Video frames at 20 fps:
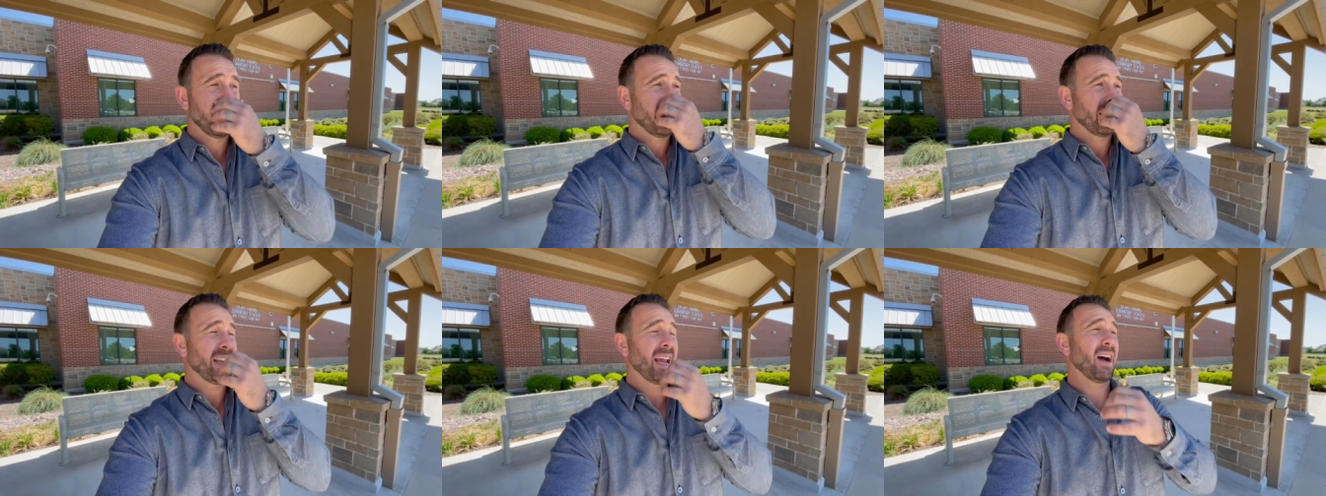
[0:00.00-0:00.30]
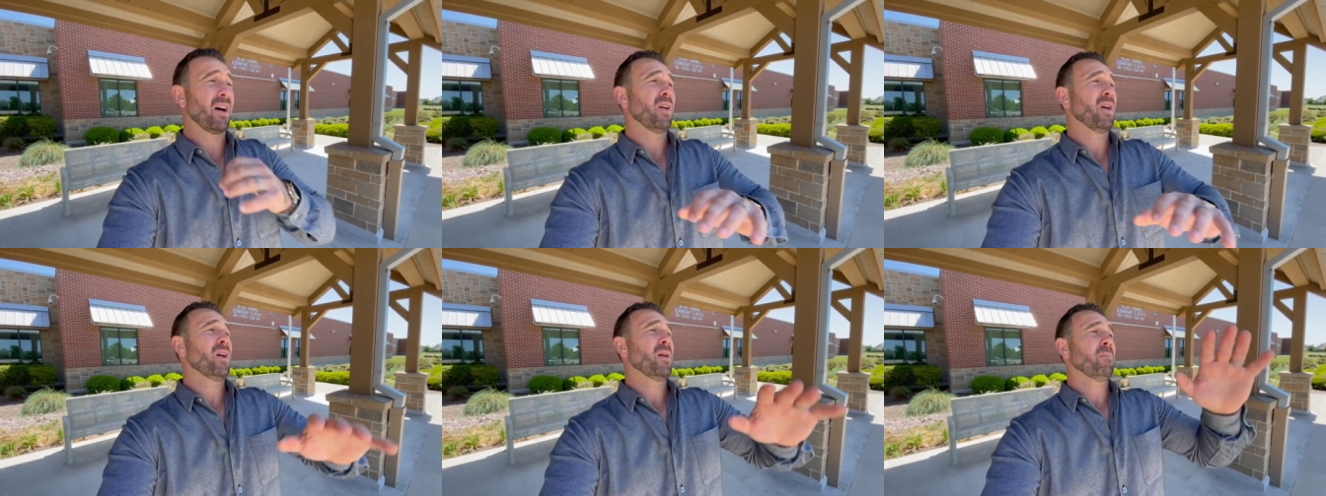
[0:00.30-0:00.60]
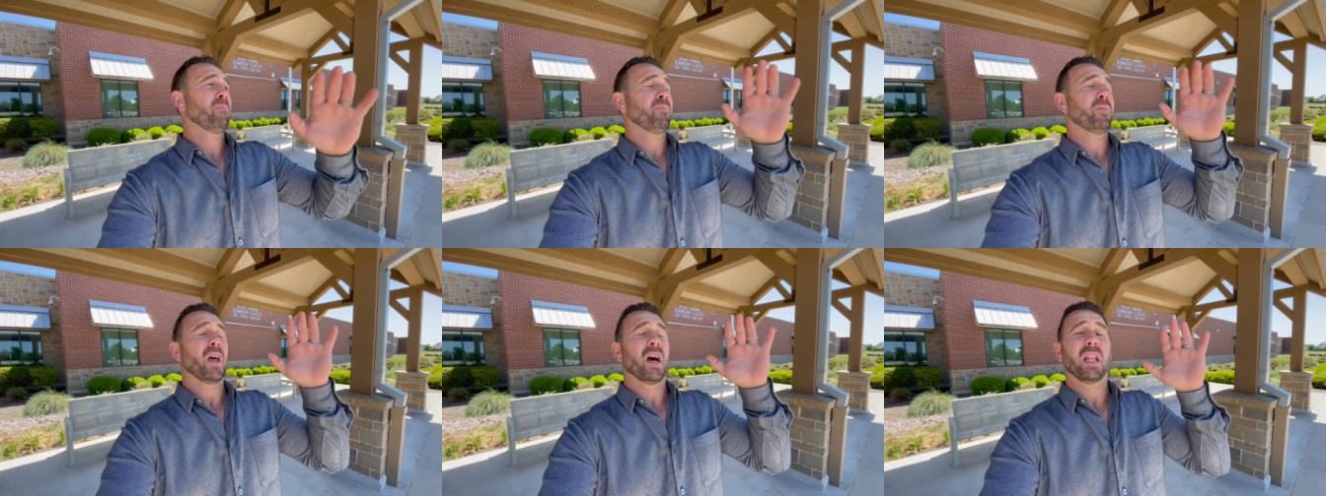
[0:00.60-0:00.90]
Now,
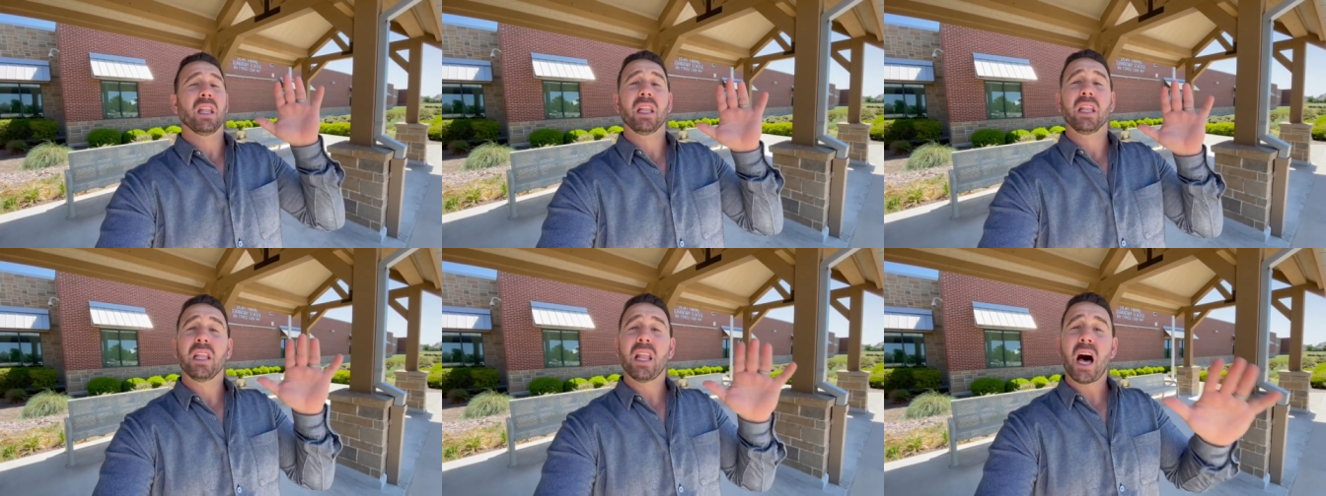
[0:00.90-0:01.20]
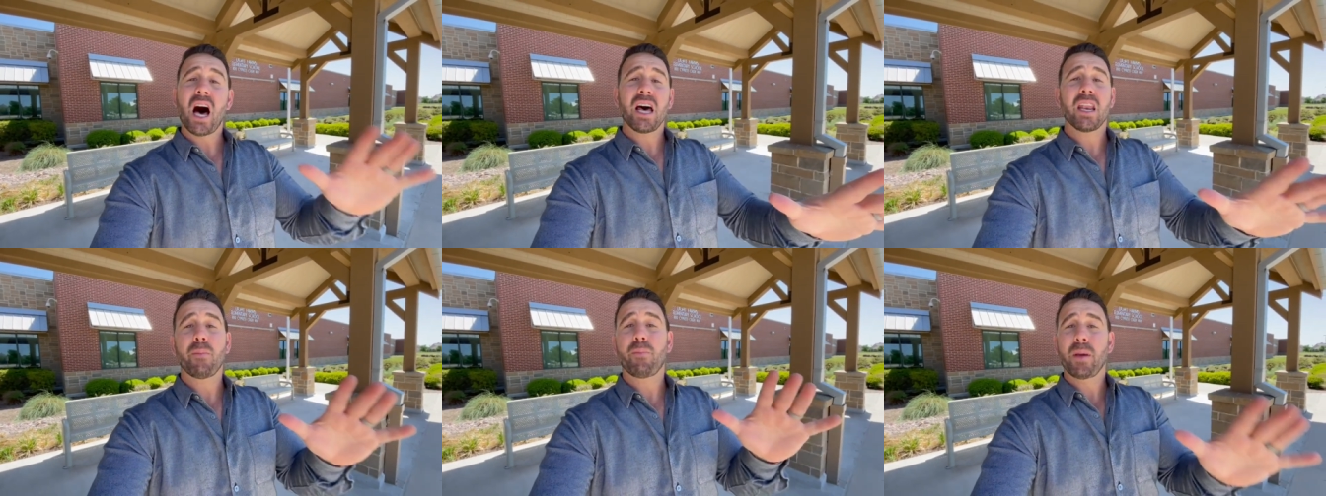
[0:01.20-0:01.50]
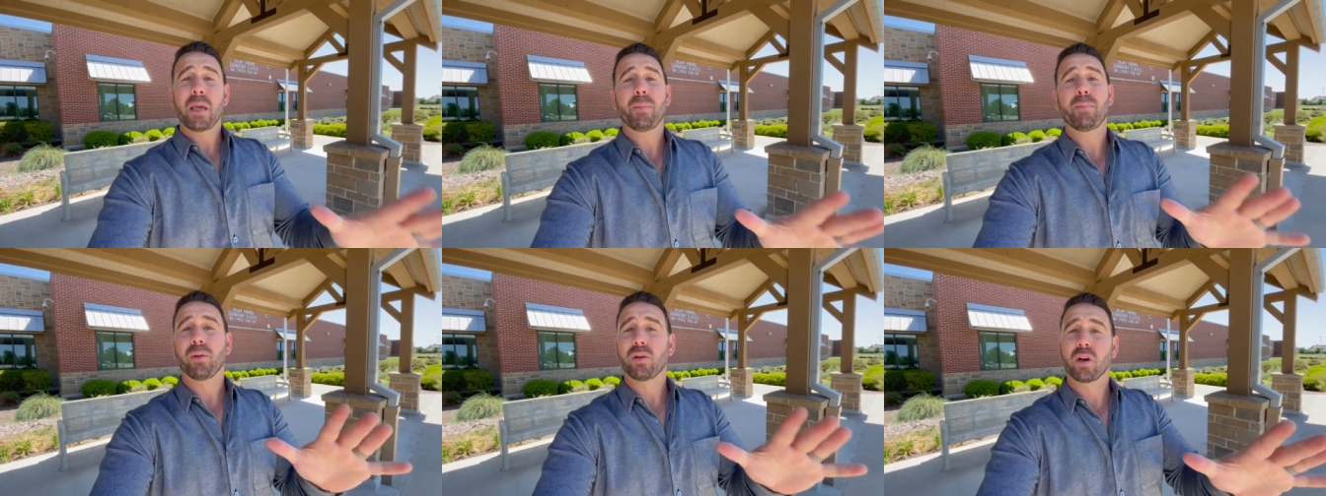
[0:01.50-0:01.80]
a lot of
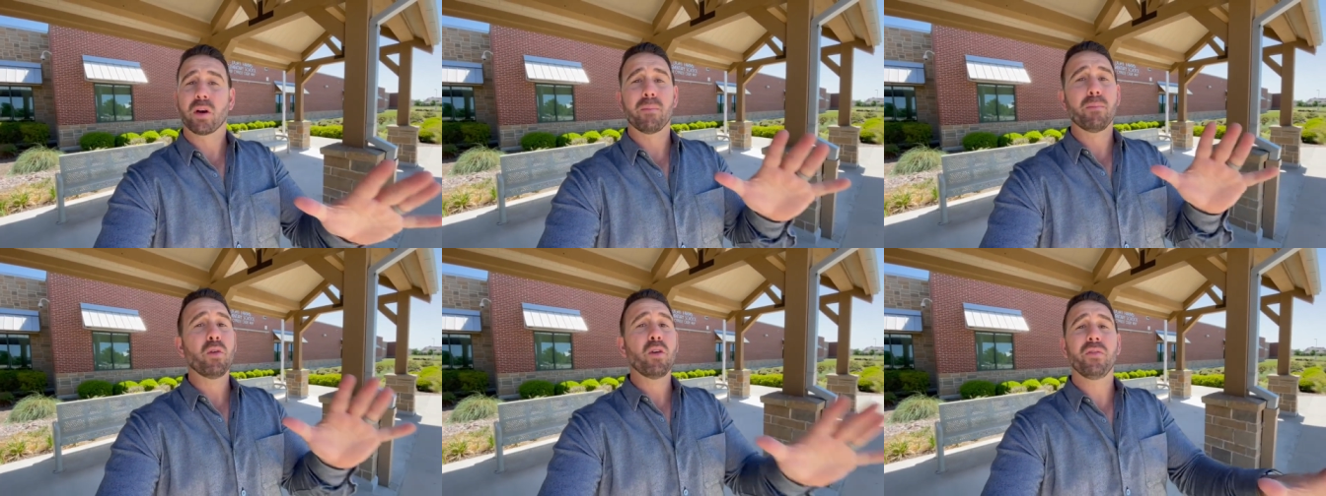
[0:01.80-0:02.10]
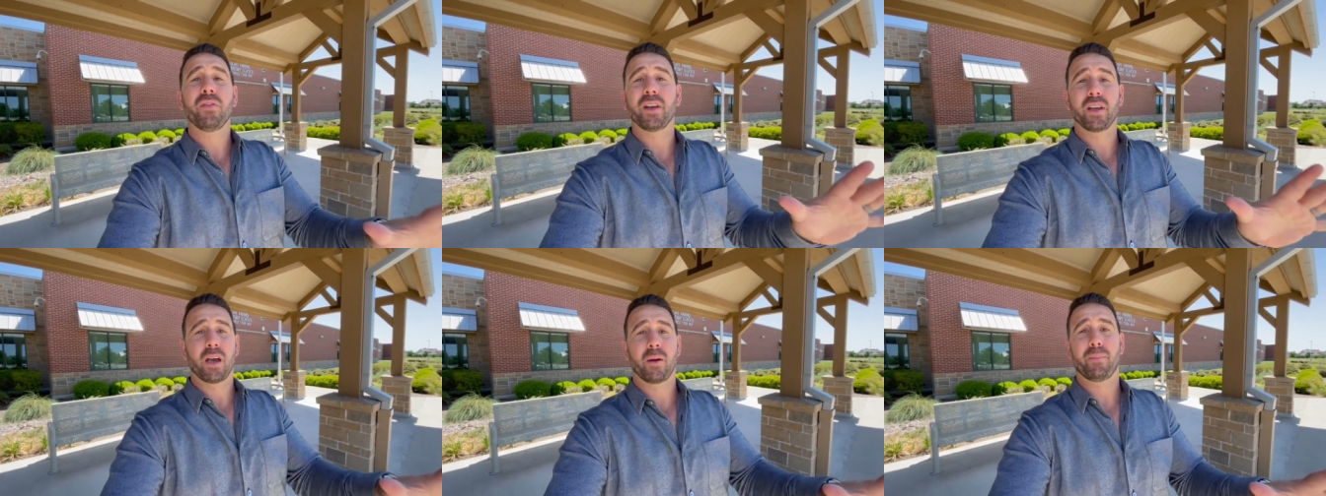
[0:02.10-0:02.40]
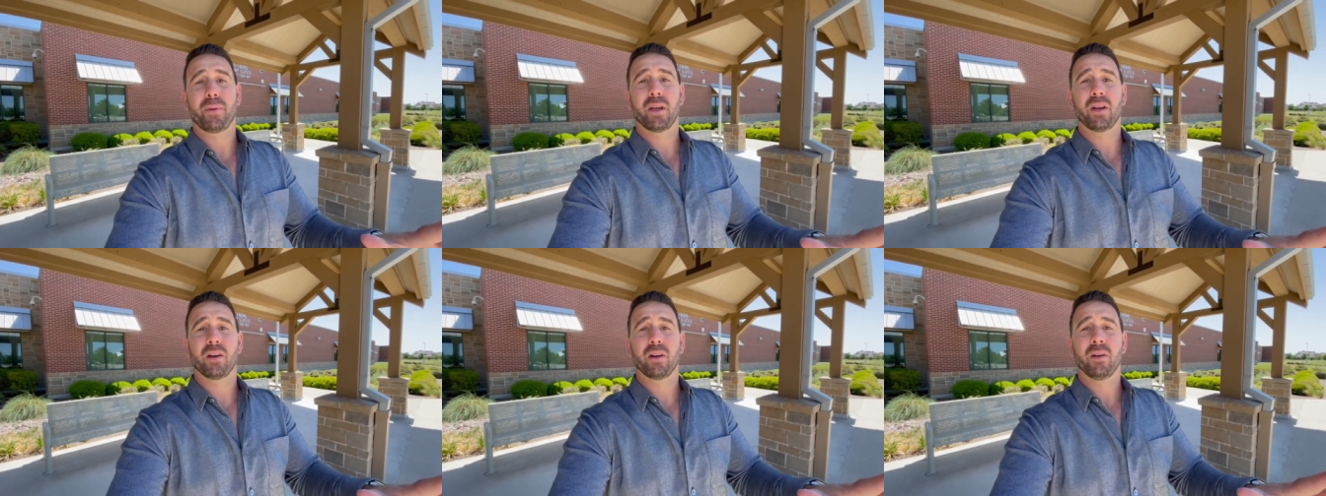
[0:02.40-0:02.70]
people are moving
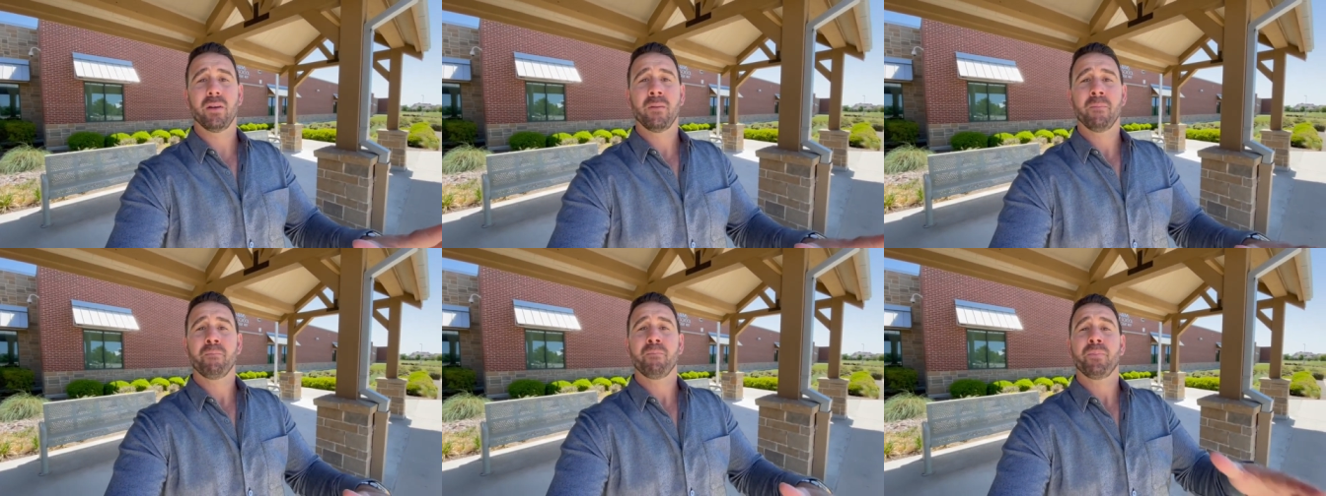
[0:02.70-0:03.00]
up here